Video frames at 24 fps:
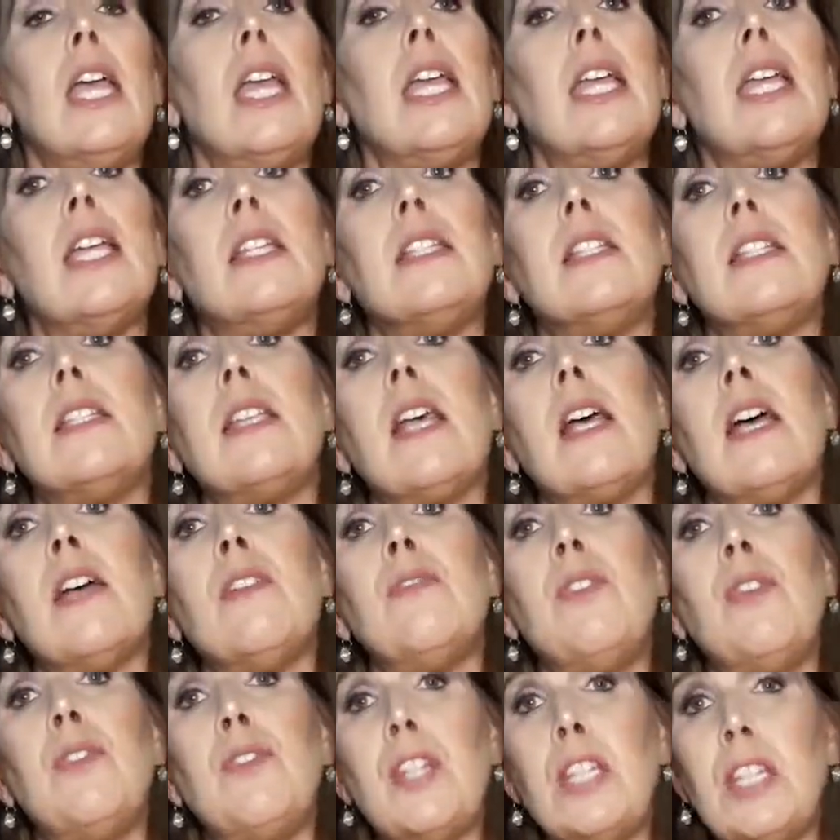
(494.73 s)
it's
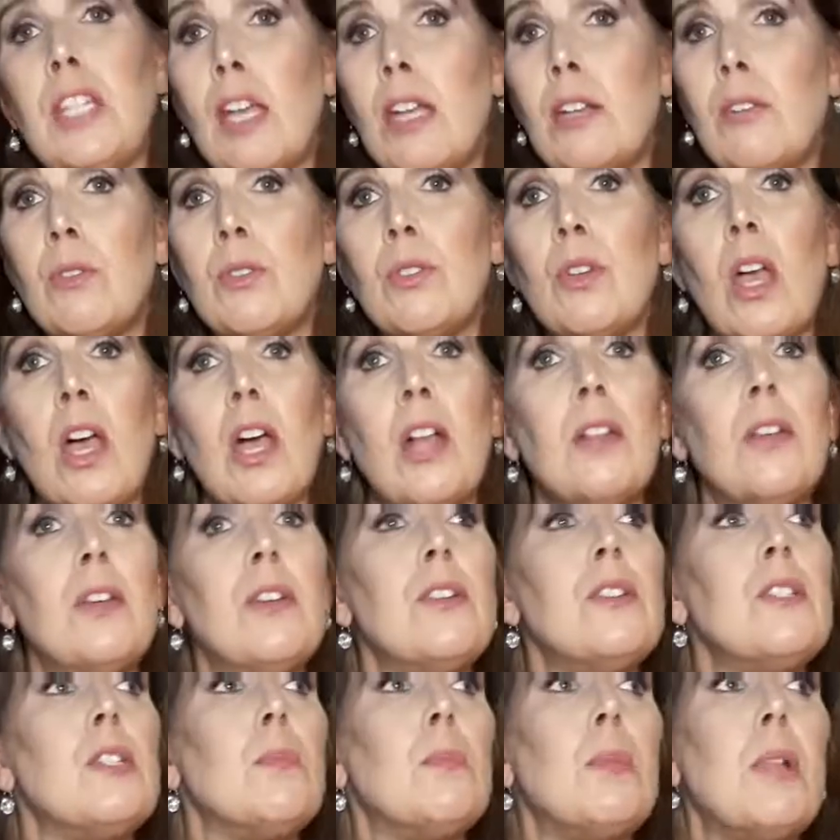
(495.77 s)

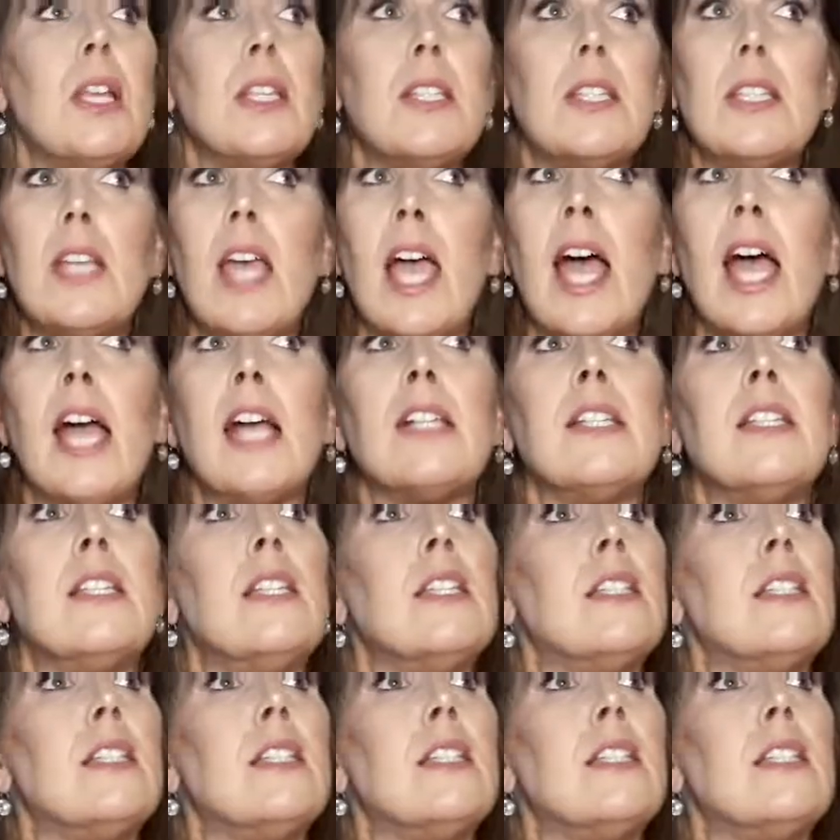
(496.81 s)
$1,500 plus tax.